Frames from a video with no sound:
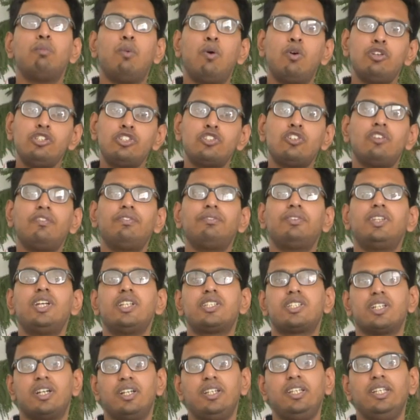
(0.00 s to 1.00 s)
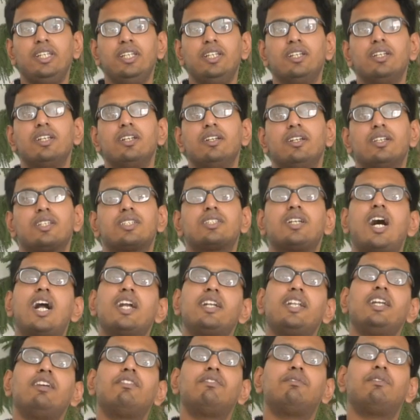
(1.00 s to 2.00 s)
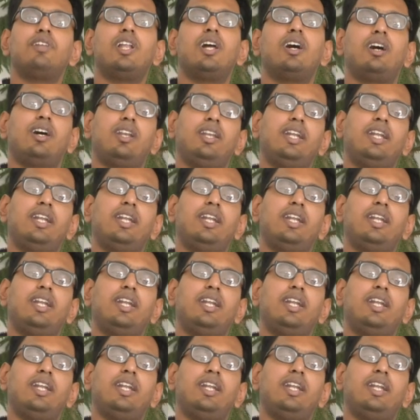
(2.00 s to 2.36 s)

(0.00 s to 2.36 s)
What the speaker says: most of the journey, starting,